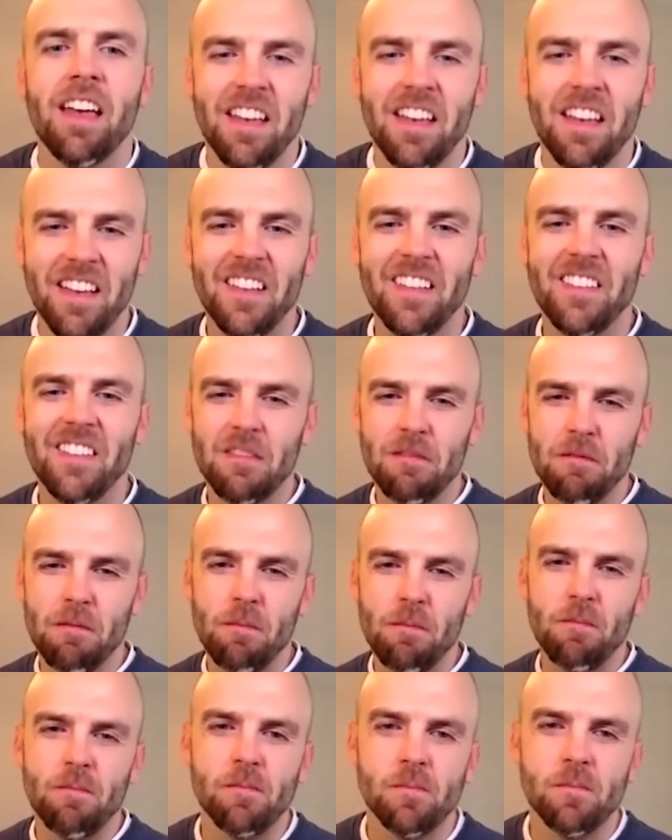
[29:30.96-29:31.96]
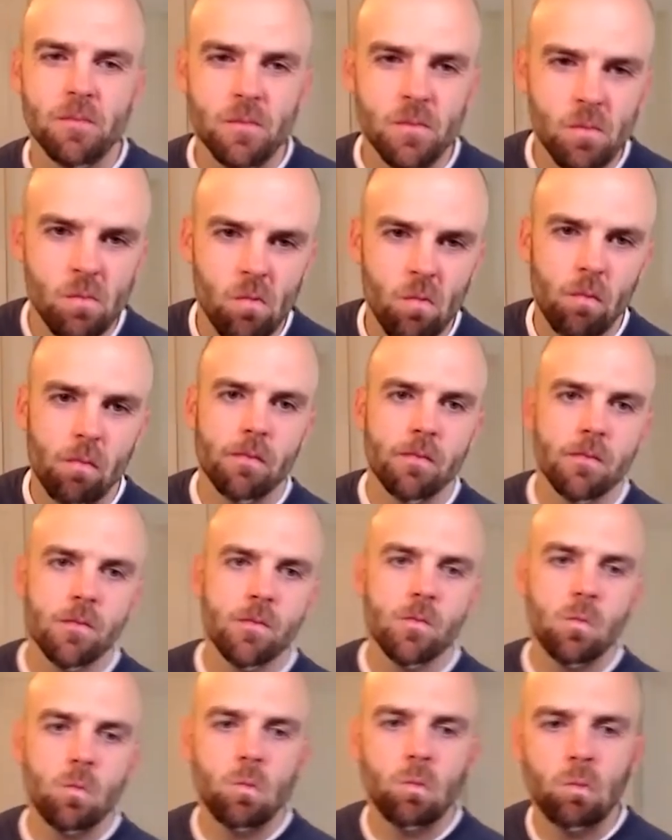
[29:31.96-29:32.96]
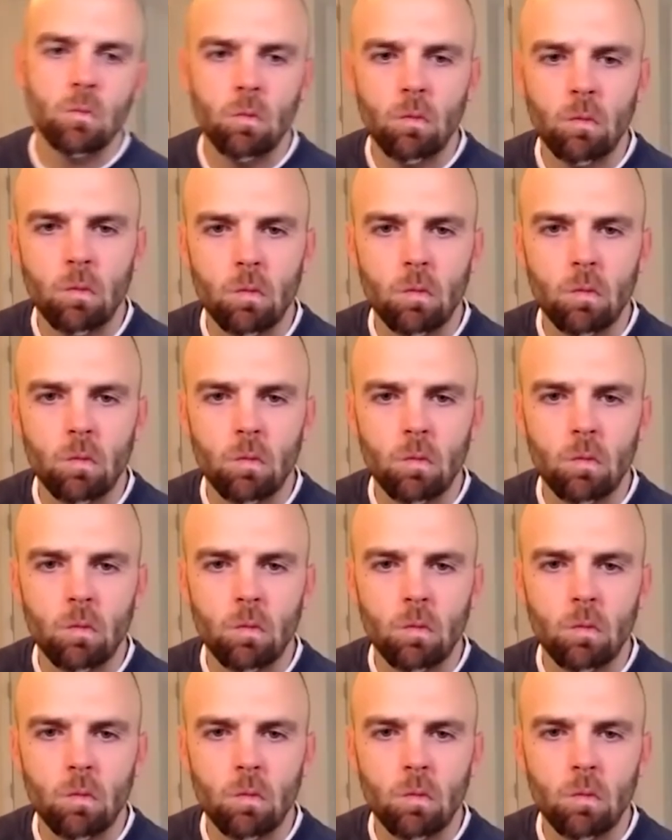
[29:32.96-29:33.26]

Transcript: yeah. what I so I